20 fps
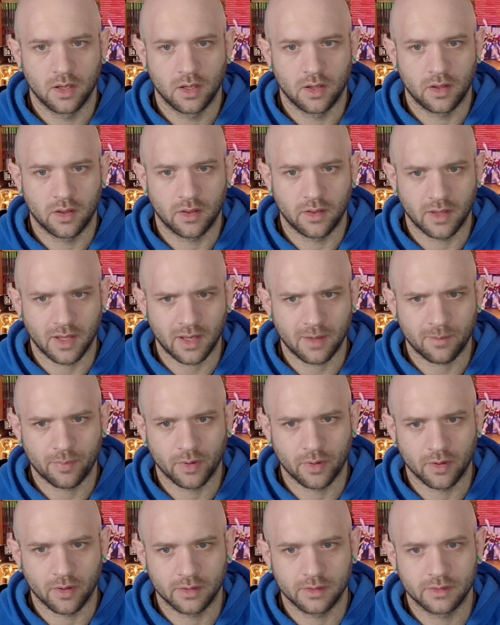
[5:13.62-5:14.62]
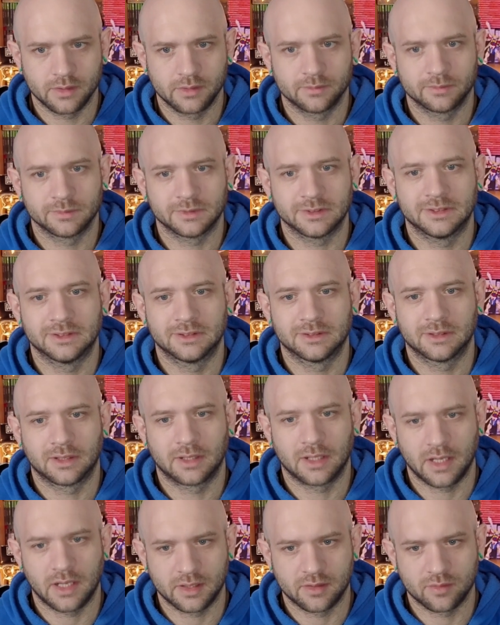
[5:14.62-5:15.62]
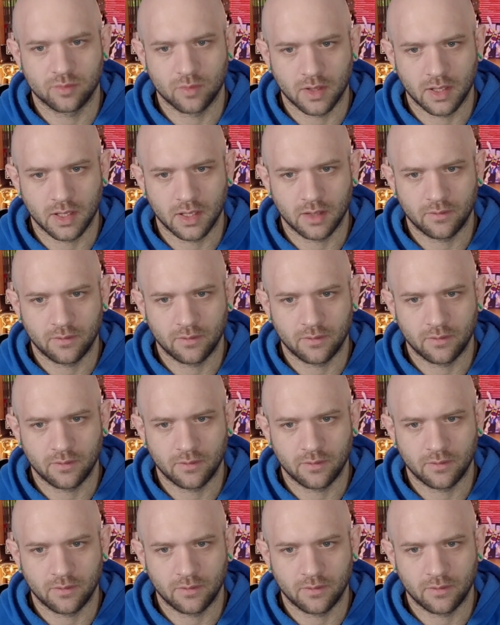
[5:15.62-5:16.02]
That part, that's why